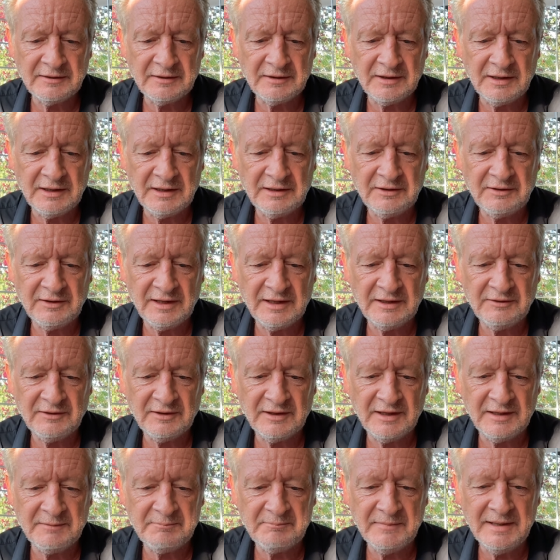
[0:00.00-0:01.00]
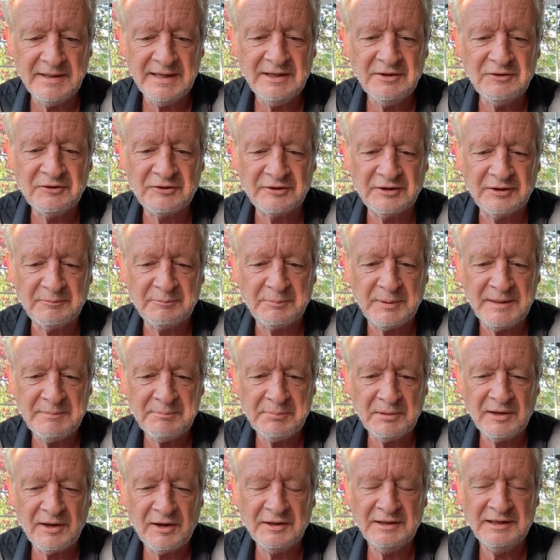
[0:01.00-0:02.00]
it, it, it means that
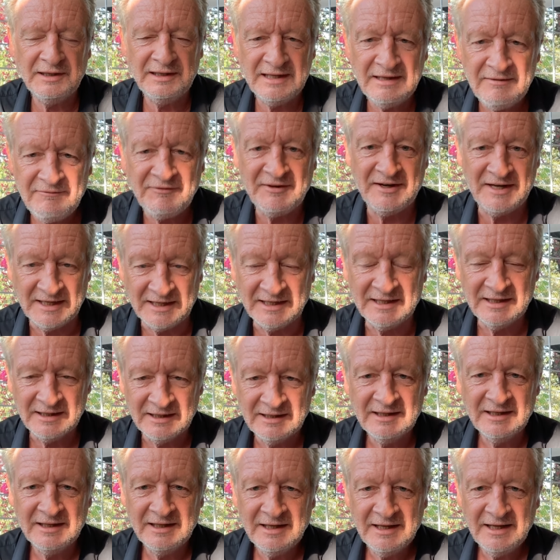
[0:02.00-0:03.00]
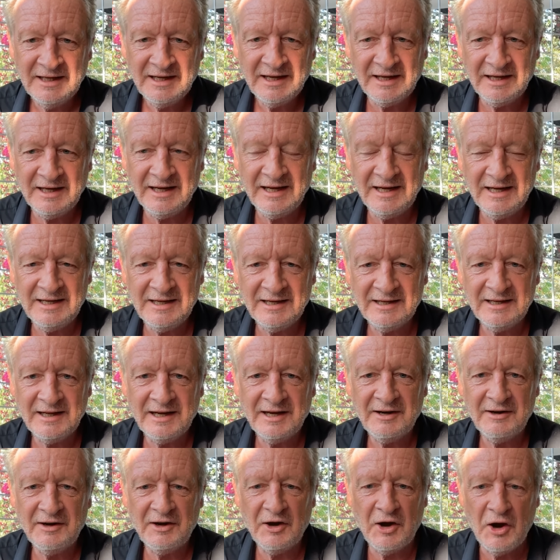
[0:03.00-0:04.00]
people are living in
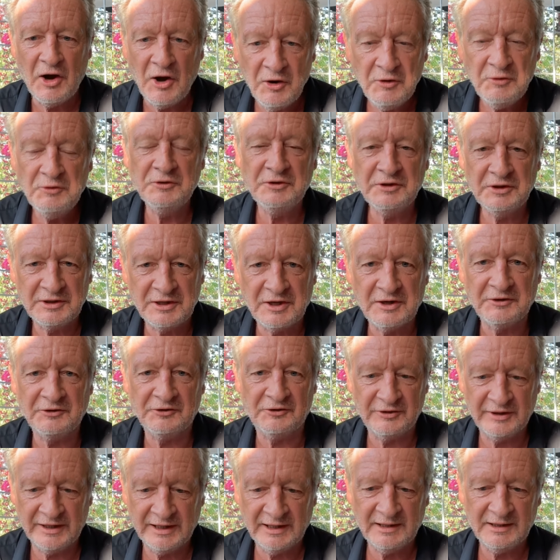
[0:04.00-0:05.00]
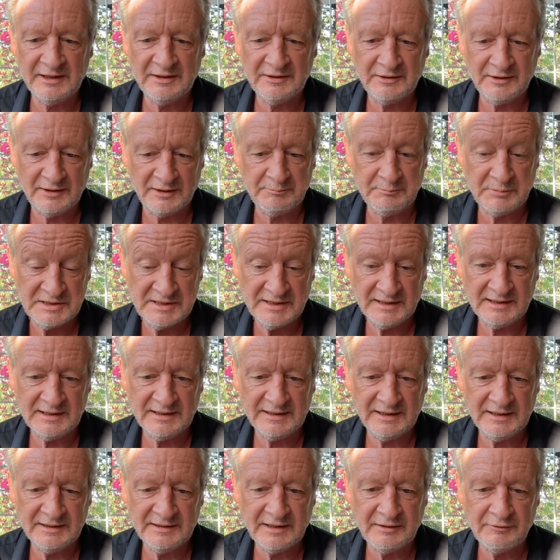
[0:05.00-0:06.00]
their own country and, and
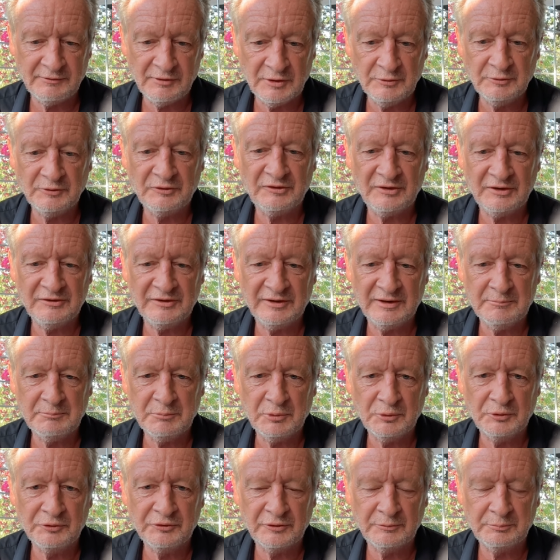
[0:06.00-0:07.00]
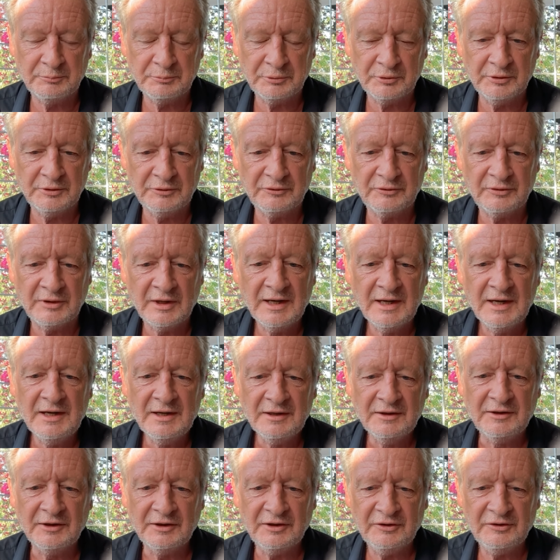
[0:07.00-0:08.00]
particularly in their own city in Port-au-Prince
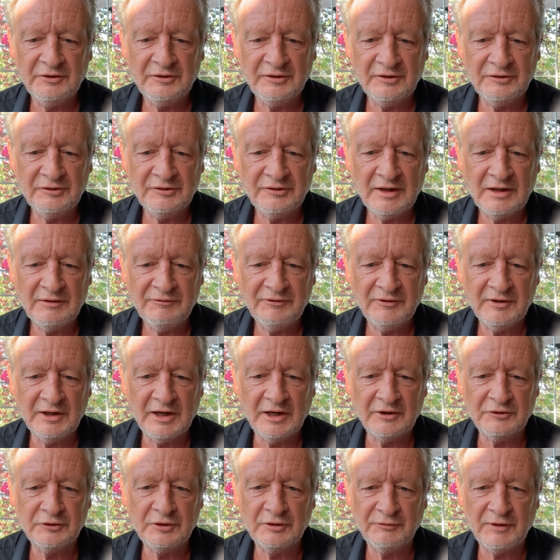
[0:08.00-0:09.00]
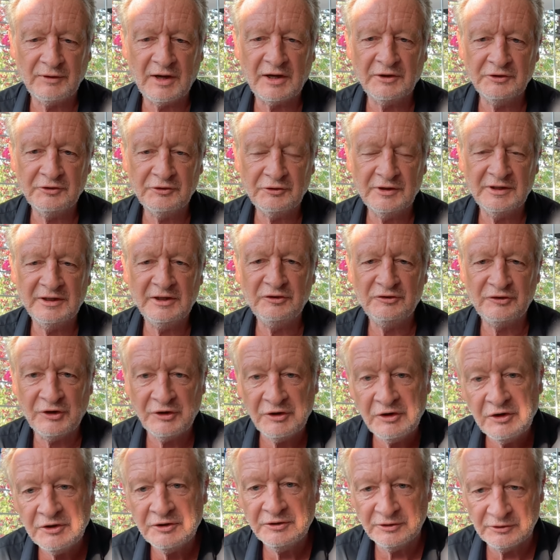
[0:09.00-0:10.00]
that is itself sort of under an
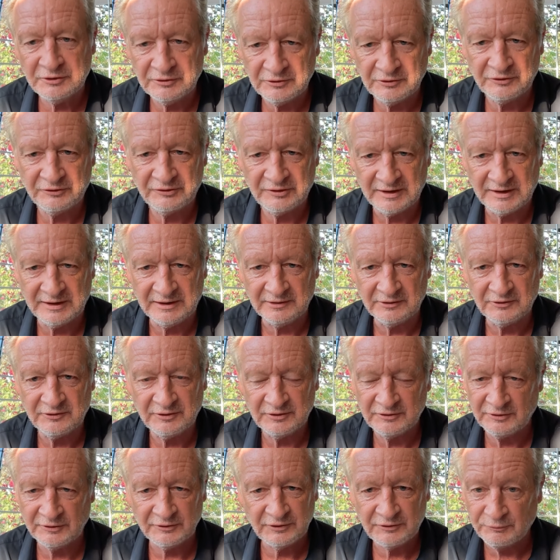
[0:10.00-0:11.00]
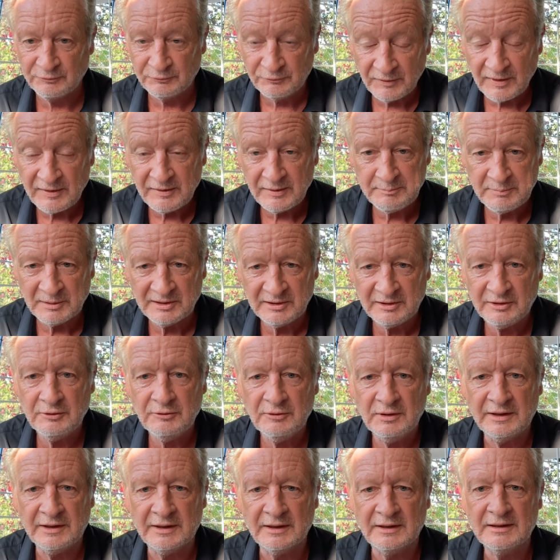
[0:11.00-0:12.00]
internal siege. So it's very
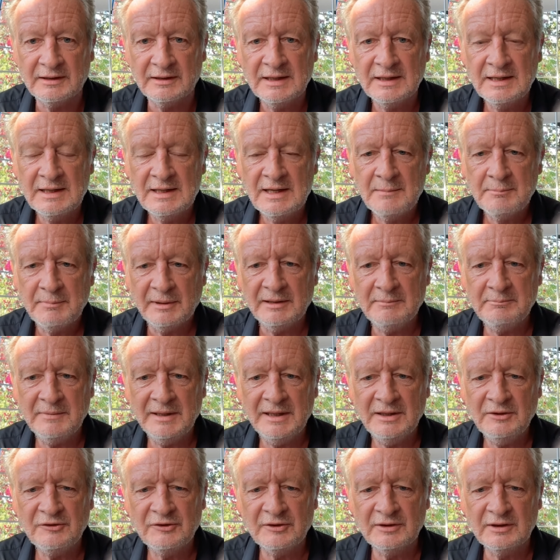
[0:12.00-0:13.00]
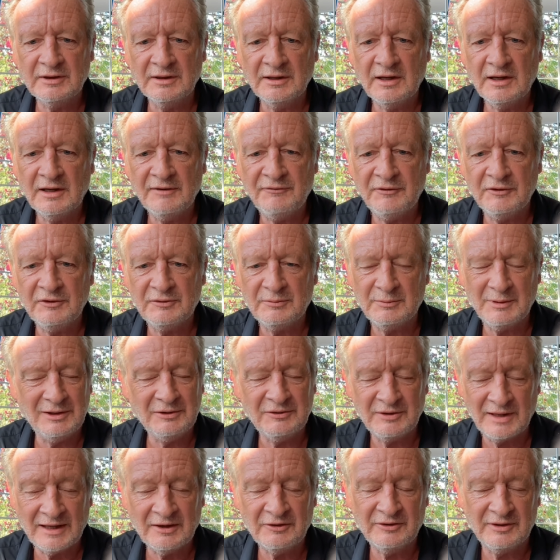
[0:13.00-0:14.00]
peculiar, but it means that life is, is
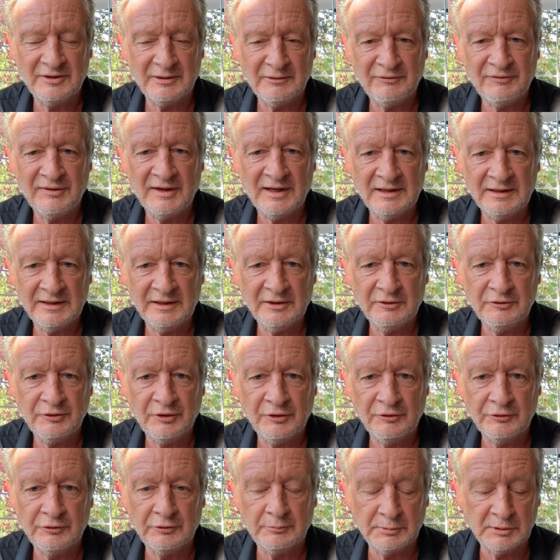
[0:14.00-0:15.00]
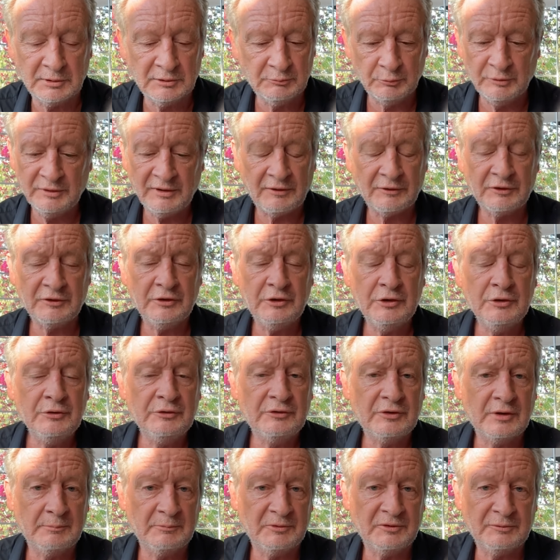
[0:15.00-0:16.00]
actually fairly intolerable. And we had huge
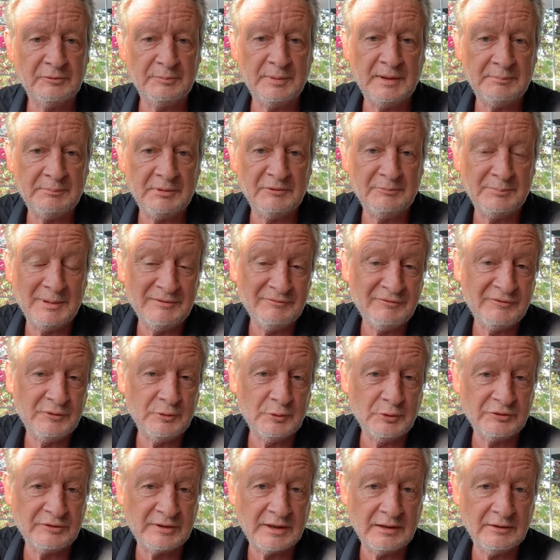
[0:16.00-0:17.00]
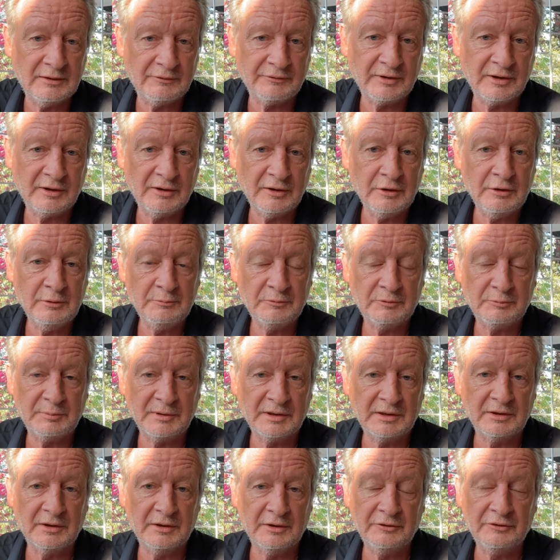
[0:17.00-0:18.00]
numbers of people have been forced out of their homes
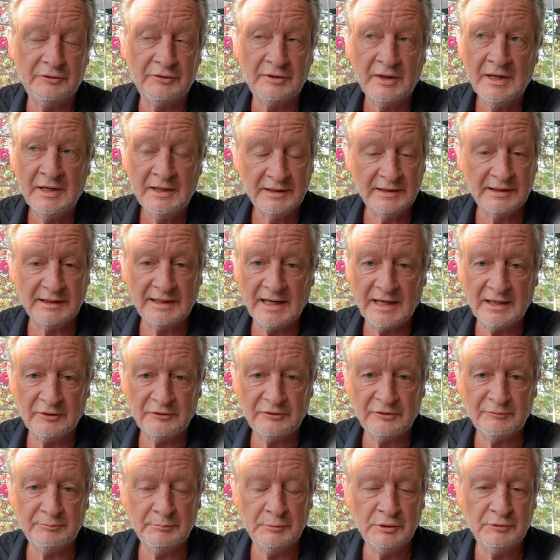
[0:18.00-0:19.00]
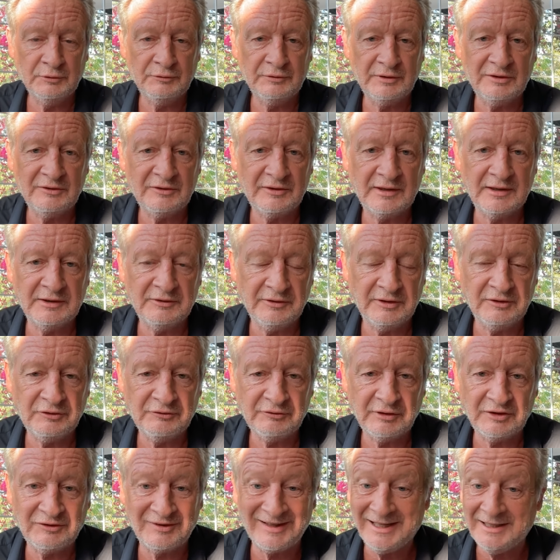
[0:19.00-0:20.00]
because the gangs have moved into their
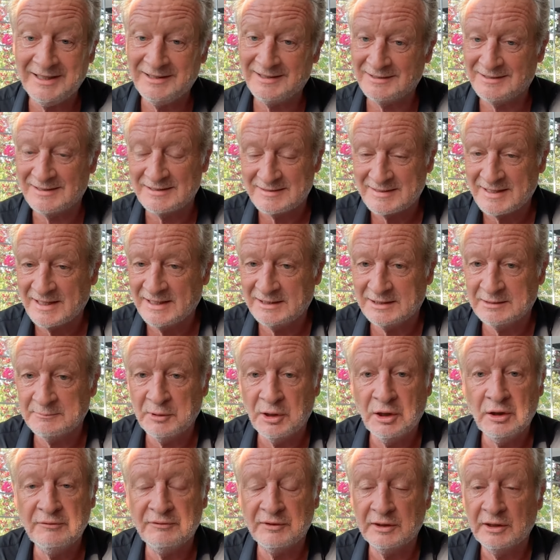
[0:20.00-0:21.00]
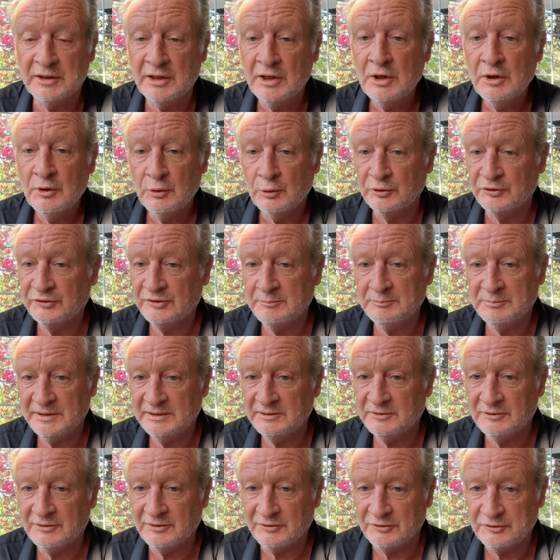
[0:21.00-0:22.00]
districts, either to take them over or simply
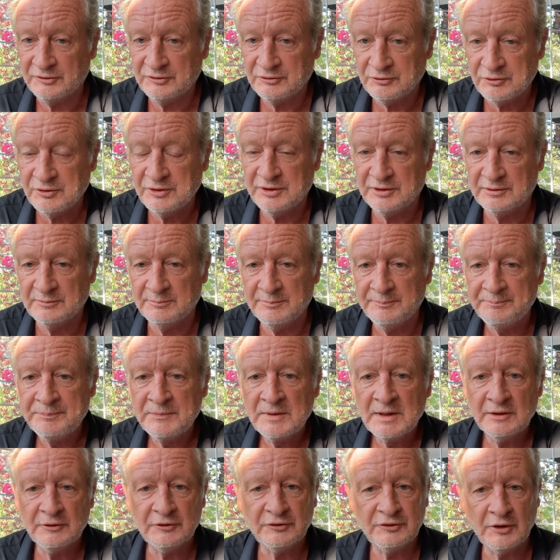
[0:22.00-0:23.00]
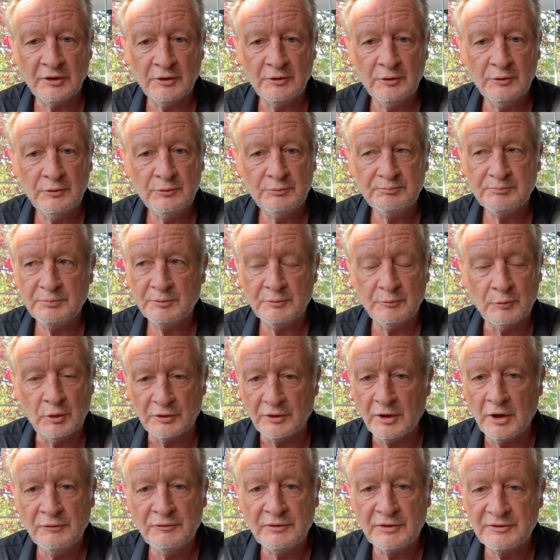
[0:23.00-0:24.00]
to destroy them. And so, what,
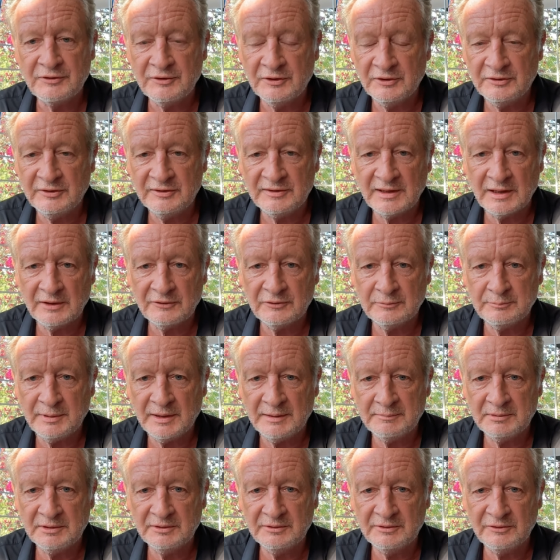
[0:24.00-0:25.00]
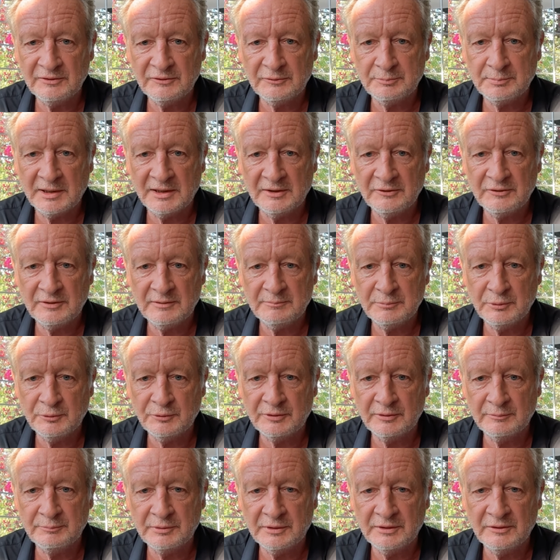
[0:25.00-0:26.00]
over 30,000 people are displaced in
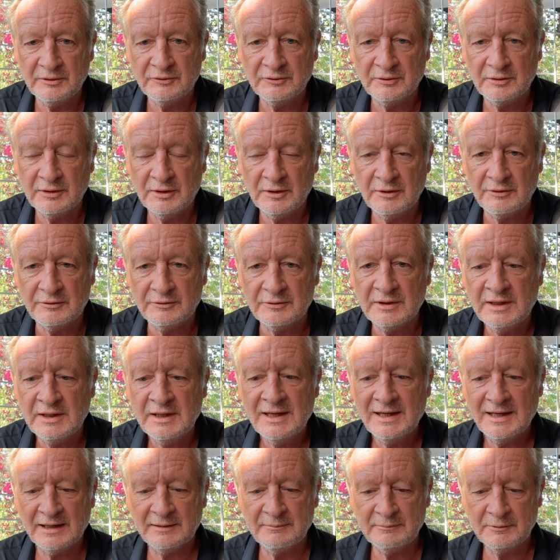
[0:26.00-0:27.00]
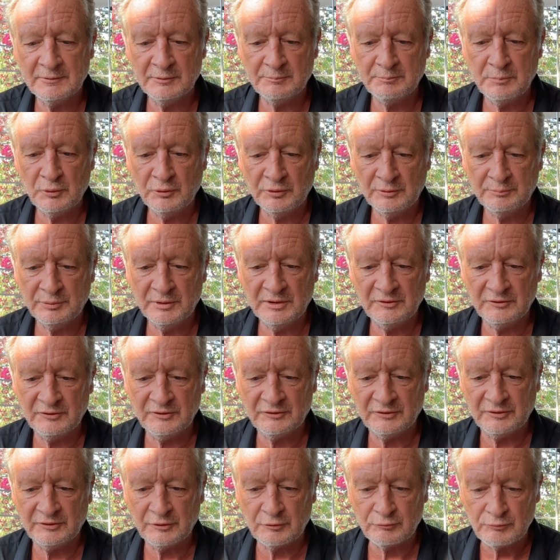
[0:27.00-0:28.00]
Port-au-Prince alone. And Port-au-Prince is
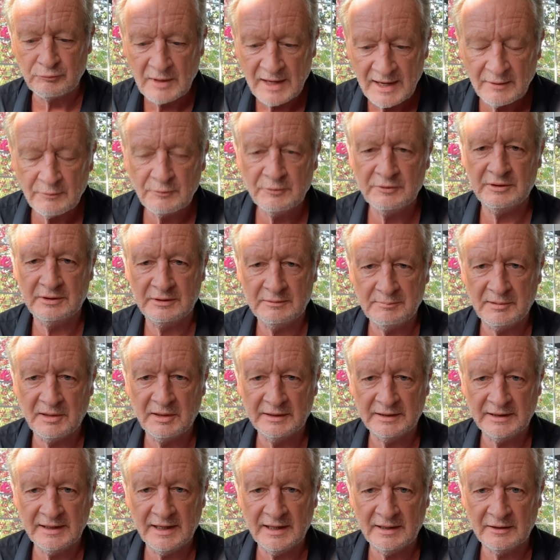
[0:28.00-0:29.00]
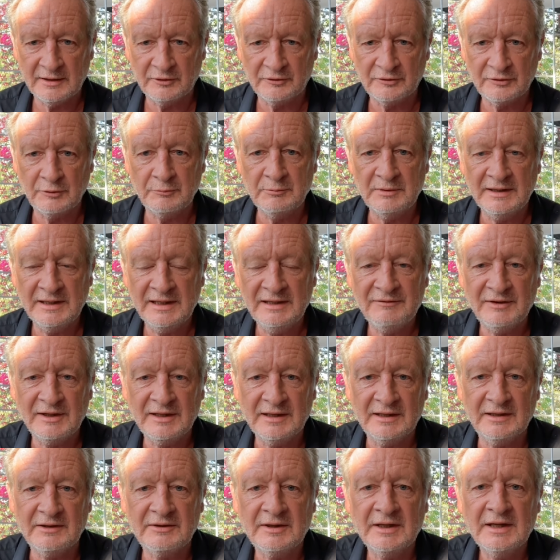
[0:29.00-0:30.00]
surrounded by gangs, so leaving
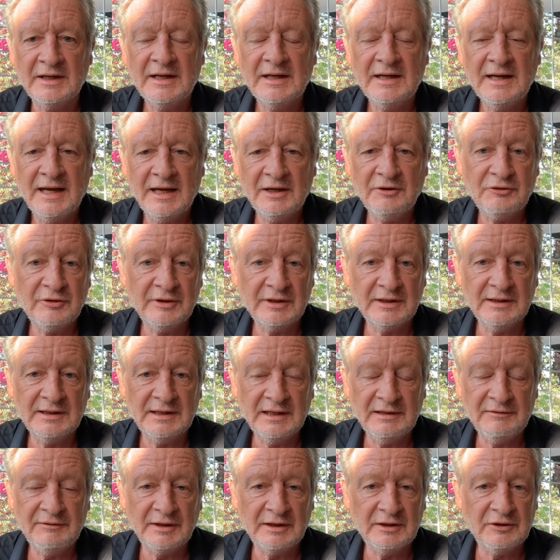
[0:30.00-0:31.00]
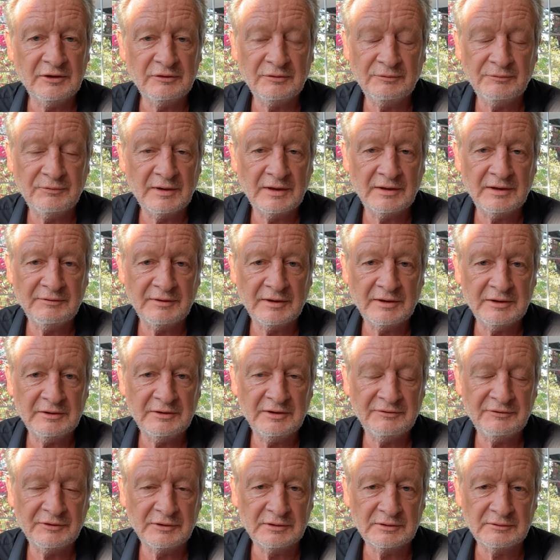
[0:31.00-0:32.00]
it, entering and leaving is very, very
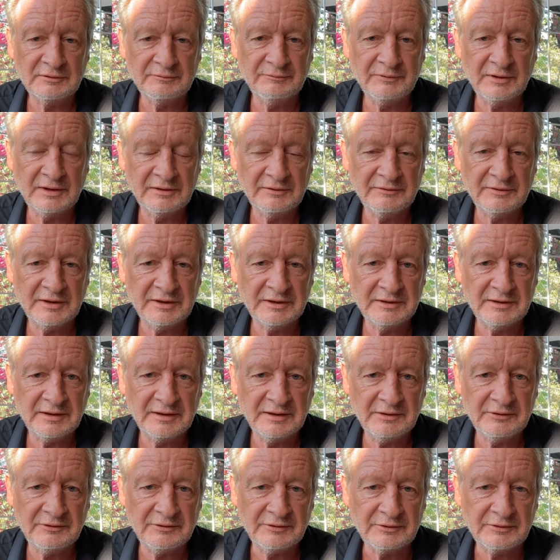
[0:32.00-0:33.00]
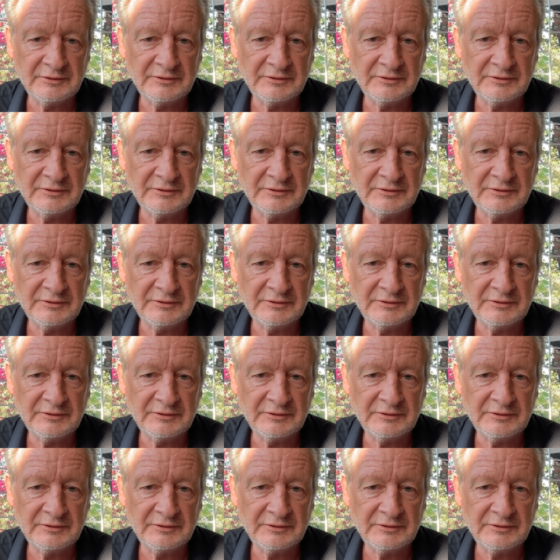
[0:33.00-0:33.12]
difficult and very, very dangerous.